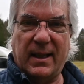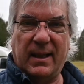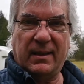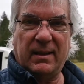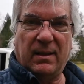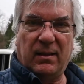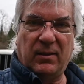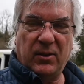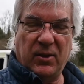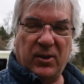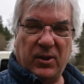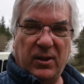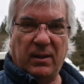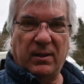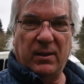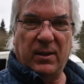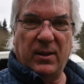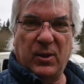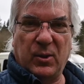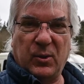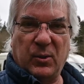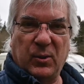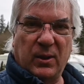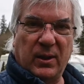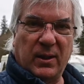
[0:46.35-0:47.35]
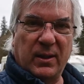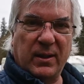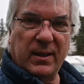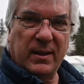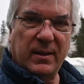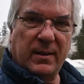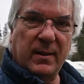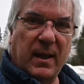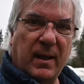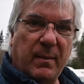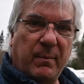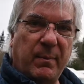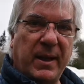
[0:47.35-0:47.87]
called Shutter
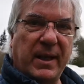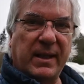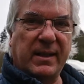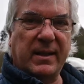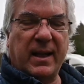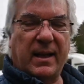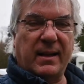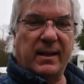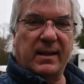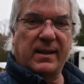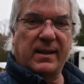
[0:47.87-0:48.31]
Tours, based out of